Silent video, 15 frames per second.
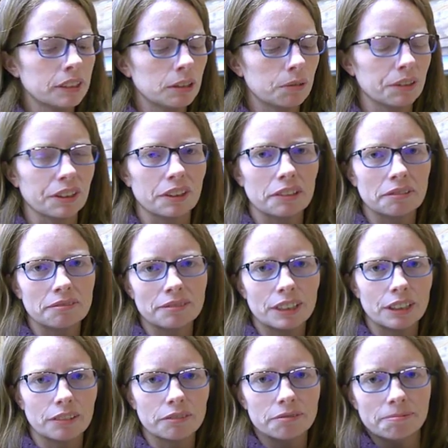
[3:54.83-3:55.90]
or the,
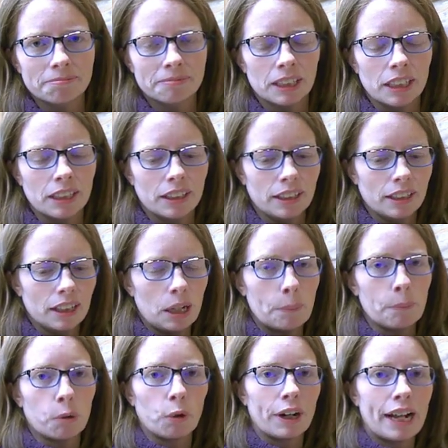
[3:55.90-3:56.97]

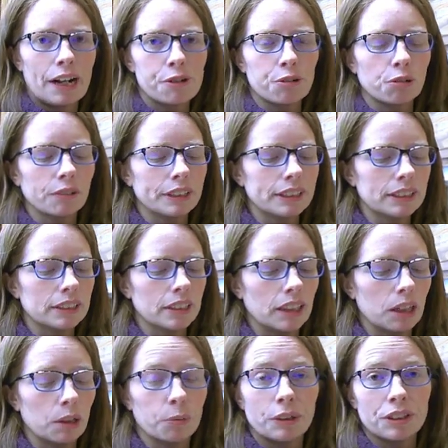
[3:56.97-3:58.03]
more natural ones.
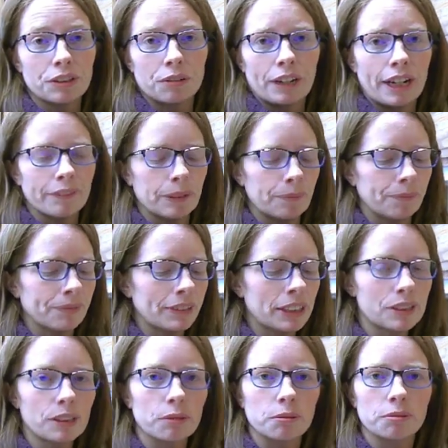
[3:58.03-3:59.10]
We just don't have them.
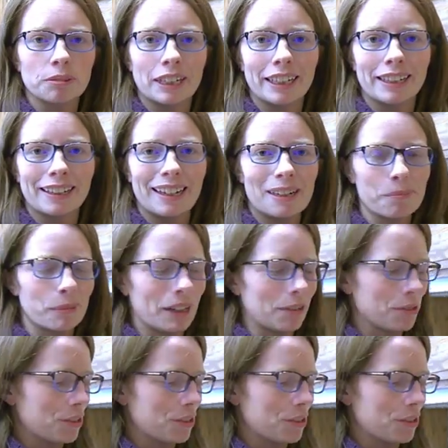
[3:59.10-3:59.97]
So light brown